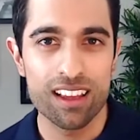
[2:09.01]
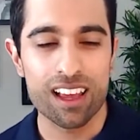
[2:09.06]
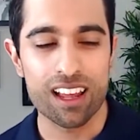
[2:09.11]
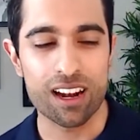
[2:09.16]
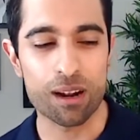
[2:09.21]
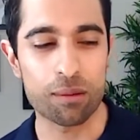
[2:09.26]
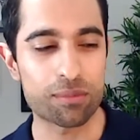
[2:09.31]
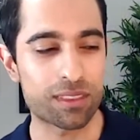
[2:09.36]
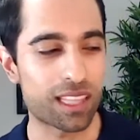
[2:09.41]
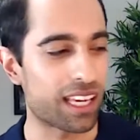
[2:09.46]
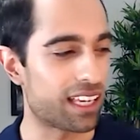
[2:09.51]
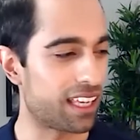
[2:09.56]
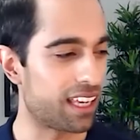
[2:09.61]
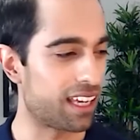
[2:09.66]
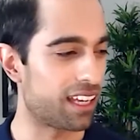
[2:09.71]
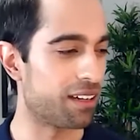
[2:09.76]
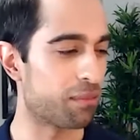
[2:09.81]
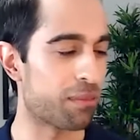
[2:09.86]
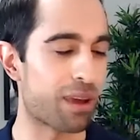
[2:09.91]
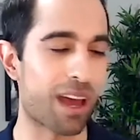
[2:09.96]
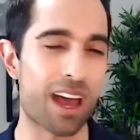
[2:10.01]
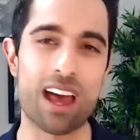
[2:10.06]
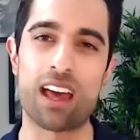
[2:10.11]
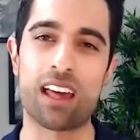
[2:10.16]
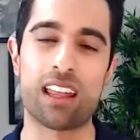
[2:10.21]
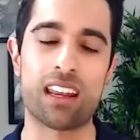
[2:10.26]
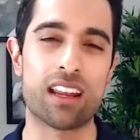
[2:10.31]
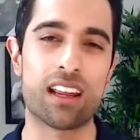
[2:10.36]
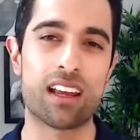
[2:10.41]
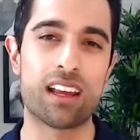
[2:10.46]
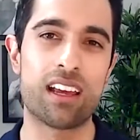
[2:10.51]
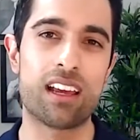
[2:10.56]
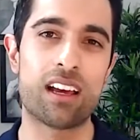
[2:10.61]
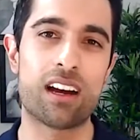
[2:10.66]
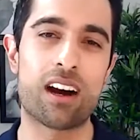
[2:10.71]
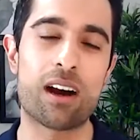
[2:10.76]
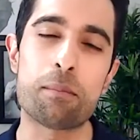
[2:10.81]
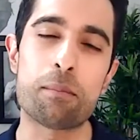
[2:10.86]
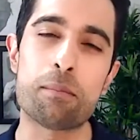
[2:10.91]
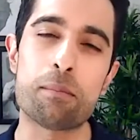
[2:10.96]
And I'm thinking, man,
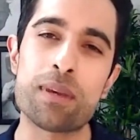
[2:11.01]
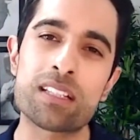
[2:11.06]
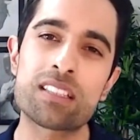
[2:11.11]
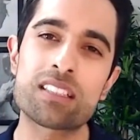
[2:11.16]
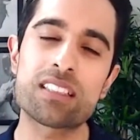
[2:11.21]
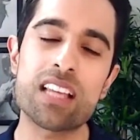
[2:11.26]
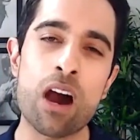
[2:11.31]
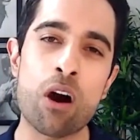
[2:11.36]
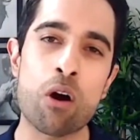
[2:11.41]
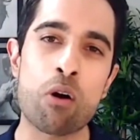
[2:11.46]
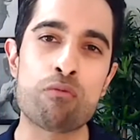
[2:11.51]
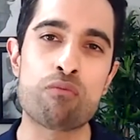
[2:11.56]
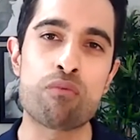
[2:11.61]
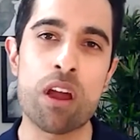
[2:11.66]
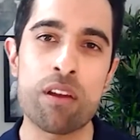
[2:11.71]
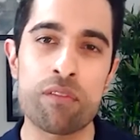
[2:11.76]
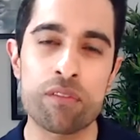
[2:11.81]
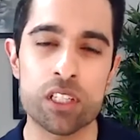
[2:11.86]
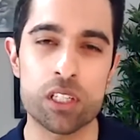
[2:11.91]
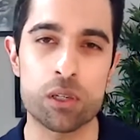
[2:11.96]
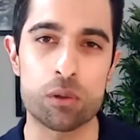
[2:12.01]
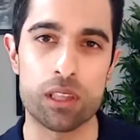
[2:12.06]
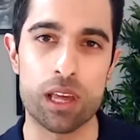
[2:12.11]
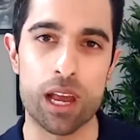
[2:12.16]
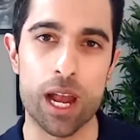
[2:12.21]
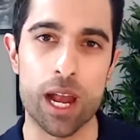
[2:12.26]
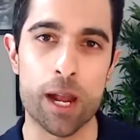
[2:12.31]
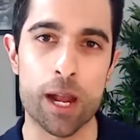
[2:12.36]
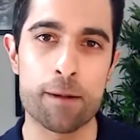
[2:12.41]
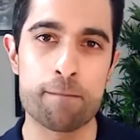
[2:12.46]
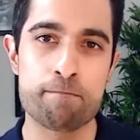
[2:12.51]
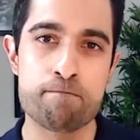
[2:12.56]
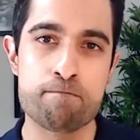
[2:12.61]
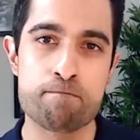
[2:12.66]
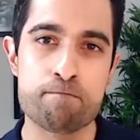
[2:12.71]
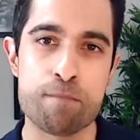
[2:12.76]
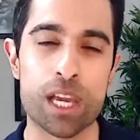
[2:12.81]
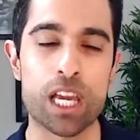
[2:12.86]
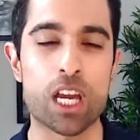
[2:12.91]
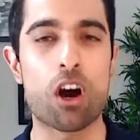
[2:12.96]
I missed out on revenue there
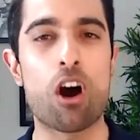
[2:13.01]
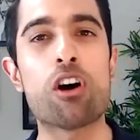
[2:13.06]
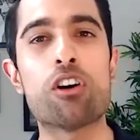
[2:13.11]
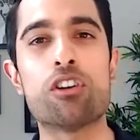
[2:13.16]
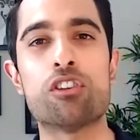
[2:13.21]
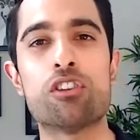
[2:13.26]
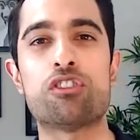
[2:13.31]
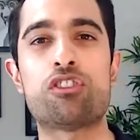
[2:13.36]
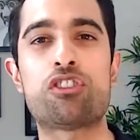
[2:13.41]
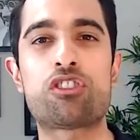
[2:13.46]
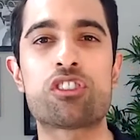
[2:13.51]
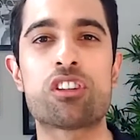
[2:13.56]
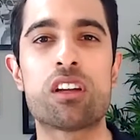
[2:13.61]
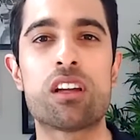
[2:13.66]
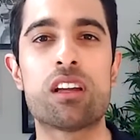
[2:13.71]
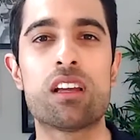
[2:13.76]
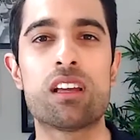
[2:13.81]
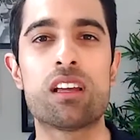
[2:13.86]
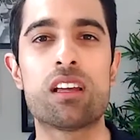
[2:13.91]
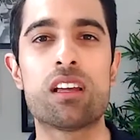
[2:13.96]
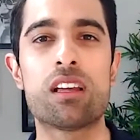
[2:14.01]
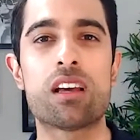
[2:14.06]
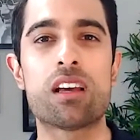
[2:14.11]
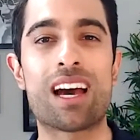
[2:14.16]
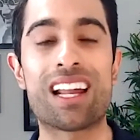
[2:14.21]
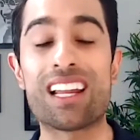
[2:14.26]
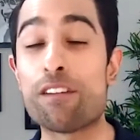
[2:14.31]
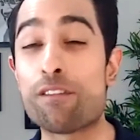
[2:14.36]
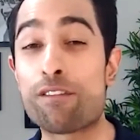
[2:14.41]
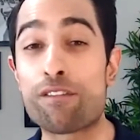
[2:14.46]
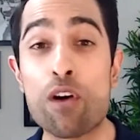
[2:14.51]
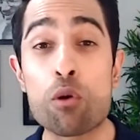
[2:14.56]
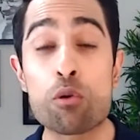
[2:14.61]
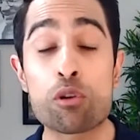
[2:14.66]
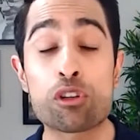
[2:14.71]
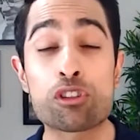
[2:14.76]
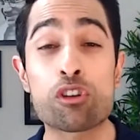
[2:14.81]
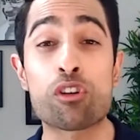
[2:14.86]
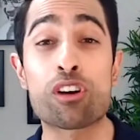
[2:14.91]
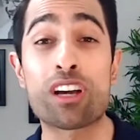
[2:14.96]
because I didn't
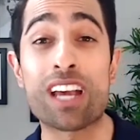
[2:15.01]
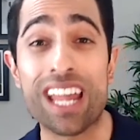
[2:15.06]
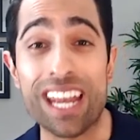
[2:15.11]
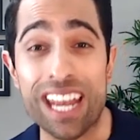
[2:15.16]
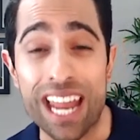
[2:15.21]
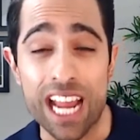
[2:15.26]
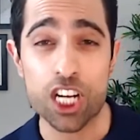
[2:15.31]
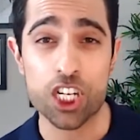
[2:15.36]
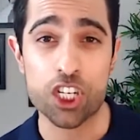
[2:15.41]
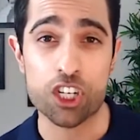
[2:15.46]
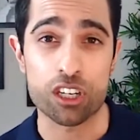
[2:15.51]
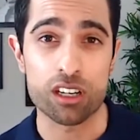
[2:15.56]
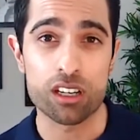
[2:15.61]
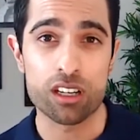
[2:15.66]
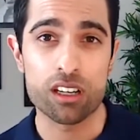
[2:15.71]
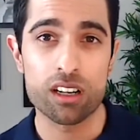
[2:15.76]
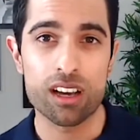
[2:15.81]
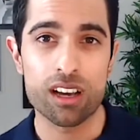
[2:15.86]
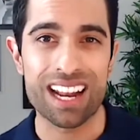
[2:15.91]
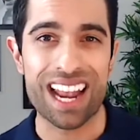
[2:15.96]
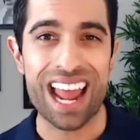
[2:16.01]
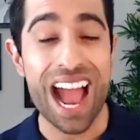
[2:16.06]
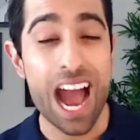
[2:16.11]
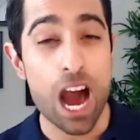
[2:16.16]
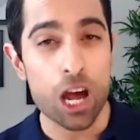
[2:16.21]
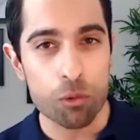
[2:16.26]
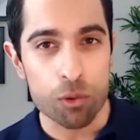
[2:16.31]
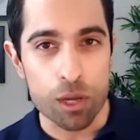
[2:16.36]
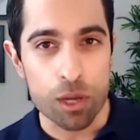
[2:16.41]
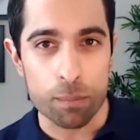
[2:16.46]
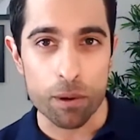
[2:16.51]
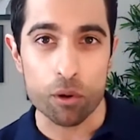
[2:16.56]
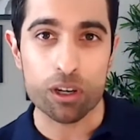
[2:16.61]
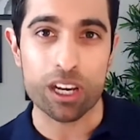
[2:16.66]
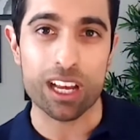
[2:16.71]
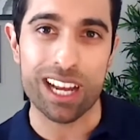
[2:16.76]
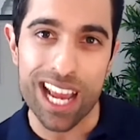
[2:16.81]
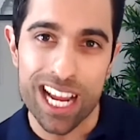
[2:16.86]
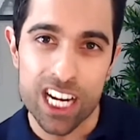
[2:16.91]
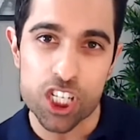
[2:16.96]
focus on connection. And how do we build
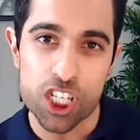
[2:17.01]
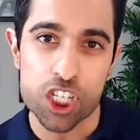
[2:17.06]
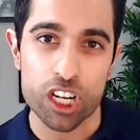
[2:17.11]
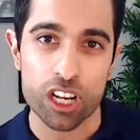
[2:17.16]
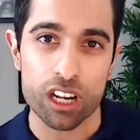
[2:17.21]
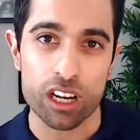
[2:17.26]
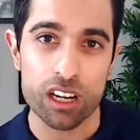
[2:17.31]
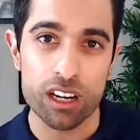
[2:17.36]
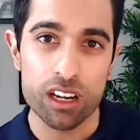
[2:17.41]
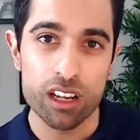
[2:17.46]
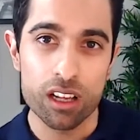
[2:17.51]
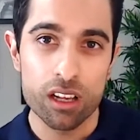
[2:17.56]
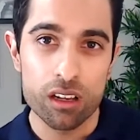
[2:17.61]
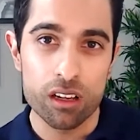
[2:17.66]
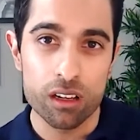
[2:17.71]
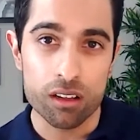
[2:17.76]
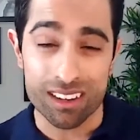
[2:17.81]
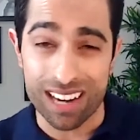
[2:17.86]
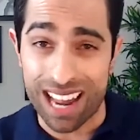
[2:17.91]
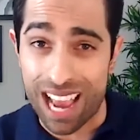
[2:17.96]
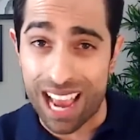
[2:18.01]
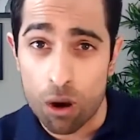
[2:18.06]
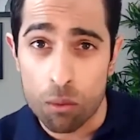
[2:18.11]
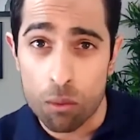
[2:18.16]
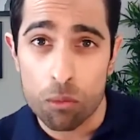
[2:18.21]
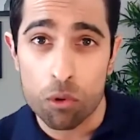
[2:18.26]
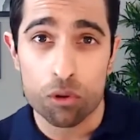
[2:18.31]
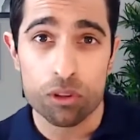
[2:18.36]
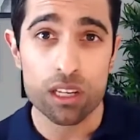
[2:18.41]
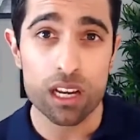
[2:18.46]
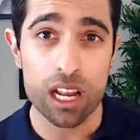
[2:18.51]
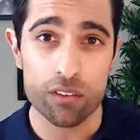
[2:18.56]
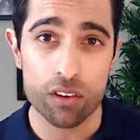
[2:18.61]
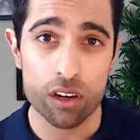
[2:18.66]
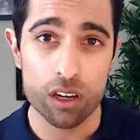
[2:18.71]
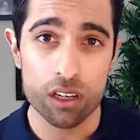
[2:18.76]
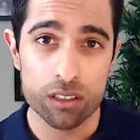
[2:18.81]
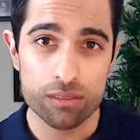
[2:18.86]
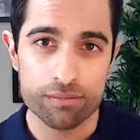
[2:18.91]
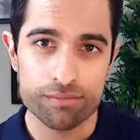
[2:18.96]
connection now more than
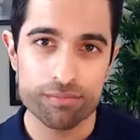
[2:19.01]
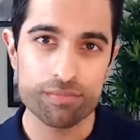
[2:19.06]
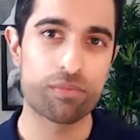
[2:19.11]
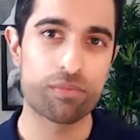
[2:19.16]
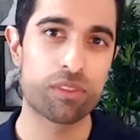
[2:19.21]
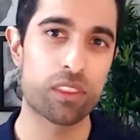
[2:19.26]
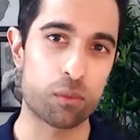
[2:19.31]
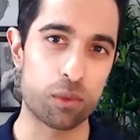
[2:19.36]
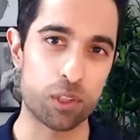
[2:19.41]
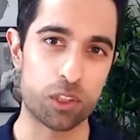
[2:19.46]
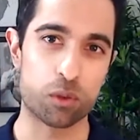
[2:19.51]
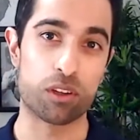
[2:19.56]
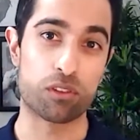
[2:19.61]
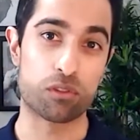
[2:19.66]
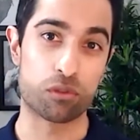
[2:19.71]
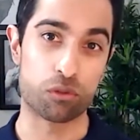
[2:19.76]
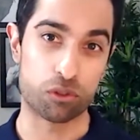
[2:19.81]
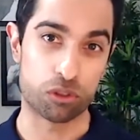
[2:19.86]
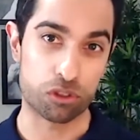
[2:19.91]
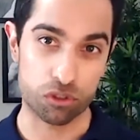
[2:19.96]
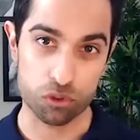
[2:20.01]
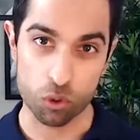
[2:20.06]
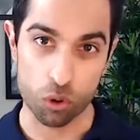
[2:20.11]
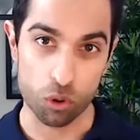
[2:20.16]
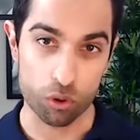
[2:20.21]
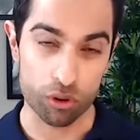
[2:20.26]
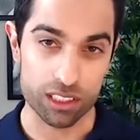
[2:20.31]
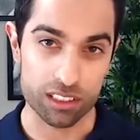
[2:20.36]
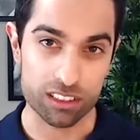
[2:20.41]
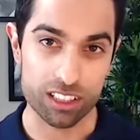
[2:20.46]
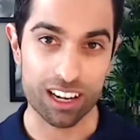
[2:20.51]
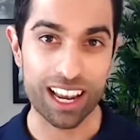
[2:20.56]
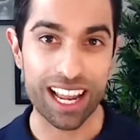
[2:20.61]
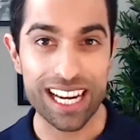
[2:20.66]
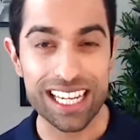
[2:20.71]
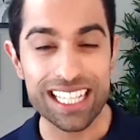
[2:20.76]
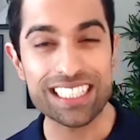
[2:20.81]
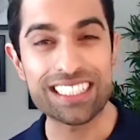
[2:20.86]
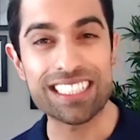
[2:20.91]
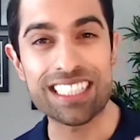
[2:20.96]
ever? We do it through stories. So
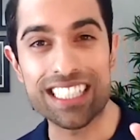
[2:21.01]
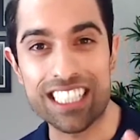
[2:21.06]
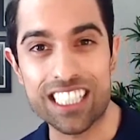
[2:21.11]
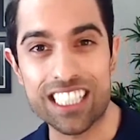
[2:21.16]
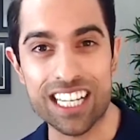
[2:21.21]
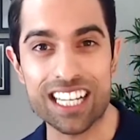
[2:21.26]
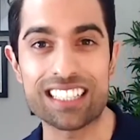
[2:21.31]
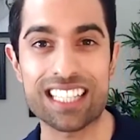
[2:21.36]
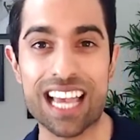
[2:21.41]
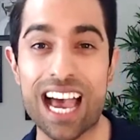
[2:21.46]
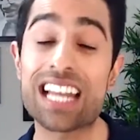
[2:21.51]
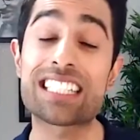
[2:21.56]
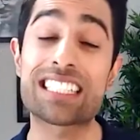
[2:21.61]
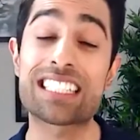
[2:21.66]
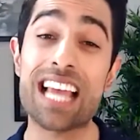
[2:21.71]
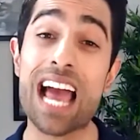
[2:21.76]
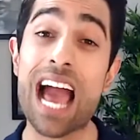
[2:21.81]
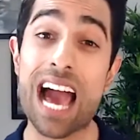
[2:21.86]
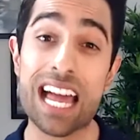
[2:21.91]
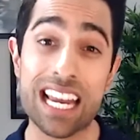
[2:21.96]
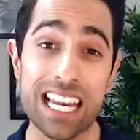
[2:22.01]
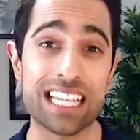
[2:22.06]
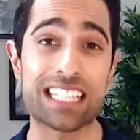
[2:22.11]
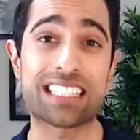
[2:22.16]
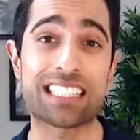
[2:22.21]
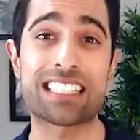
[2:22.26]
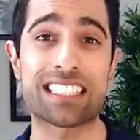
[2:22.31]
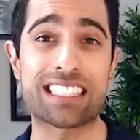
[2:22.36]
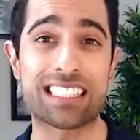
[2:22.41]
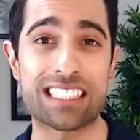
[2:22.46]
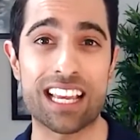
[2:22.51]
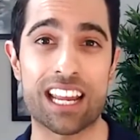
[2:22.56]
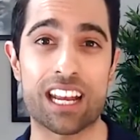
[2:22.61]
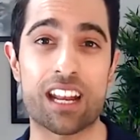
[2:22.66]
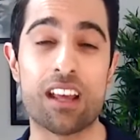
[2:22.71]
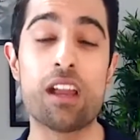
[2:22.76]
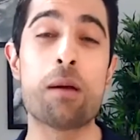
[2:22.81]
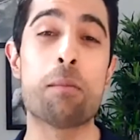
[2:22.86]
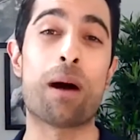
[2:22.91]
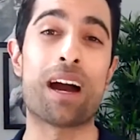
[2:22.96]
ladies and gents, Alex
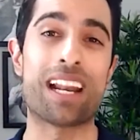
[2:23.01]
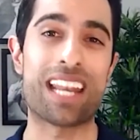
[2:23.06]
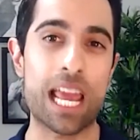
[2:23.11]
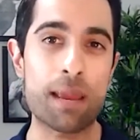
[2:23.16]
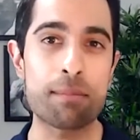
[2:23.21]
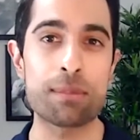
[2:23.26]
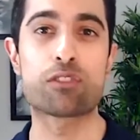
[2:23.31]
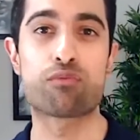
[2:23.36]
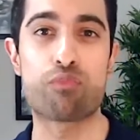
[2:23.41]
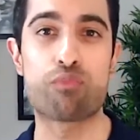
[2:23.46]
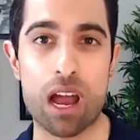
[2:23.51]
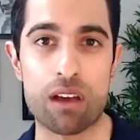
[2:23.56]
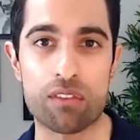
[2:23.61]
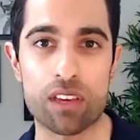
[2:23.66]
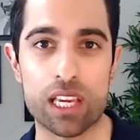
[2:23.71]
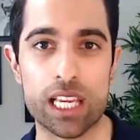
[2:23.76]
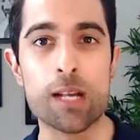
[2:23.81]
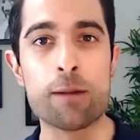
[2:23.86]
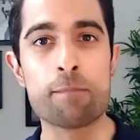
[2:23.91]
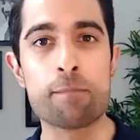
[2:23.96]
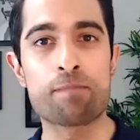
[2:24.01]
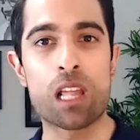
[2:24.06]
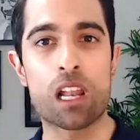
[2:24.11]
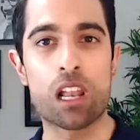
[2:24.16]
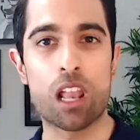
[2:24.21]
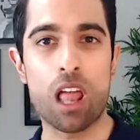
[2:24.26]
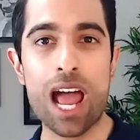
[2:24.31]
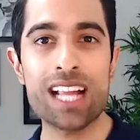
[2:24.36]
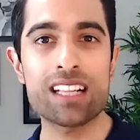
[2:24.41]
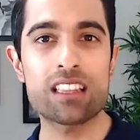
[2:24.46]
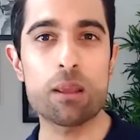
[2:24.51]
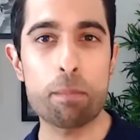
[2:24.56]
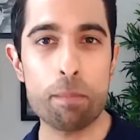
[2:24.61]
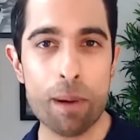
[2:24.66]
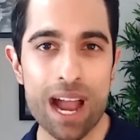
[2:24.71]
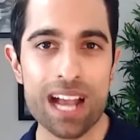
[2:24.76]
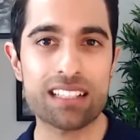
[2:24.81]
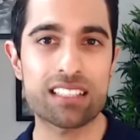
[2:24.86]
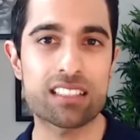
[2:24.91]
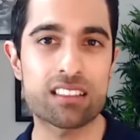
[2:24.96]
said, my name is Ravi, like the
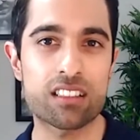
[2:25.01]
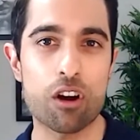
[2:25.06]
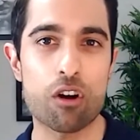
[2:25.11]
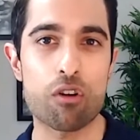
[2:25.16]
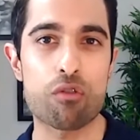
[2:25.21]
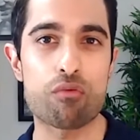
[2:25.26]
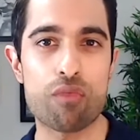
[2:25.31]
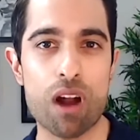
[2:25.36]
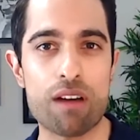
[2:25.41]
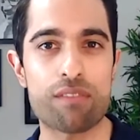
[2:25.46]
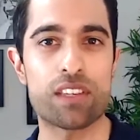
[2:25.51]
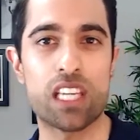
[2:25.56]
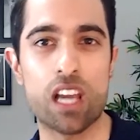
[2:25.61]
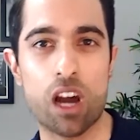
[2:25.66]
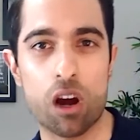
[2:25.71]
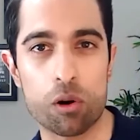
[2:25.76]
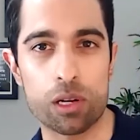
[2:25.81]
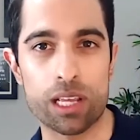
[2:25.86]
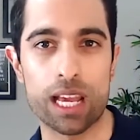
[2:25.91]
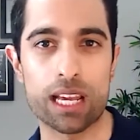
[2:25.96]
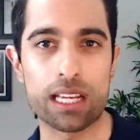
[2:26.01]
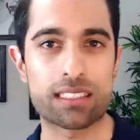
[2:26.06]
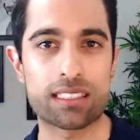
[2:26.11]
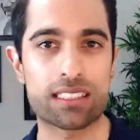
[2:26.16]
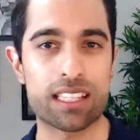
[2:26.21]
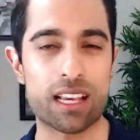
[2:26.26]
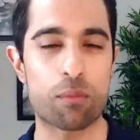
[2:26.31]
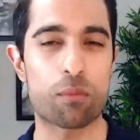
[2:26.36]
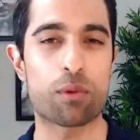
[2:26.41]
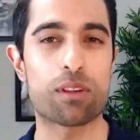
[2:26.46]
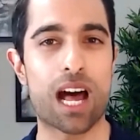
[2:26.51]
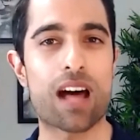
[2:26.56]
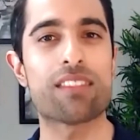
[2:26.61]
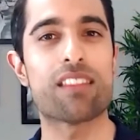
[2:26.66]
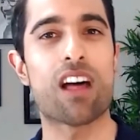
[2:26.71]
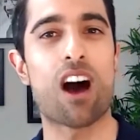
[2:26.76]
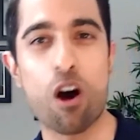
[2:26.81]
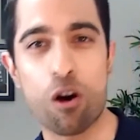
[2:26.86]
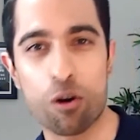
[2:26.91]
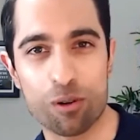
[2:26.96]
pasta ravioli, except without
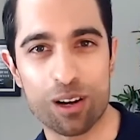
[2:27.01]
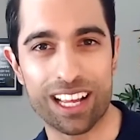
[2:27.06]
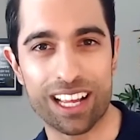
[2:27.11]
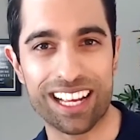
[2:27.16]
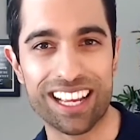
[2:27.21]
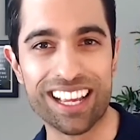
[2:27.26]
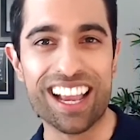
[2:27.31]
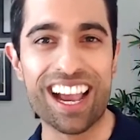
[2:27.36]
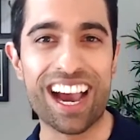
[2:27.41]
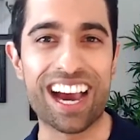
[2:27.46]
the oli.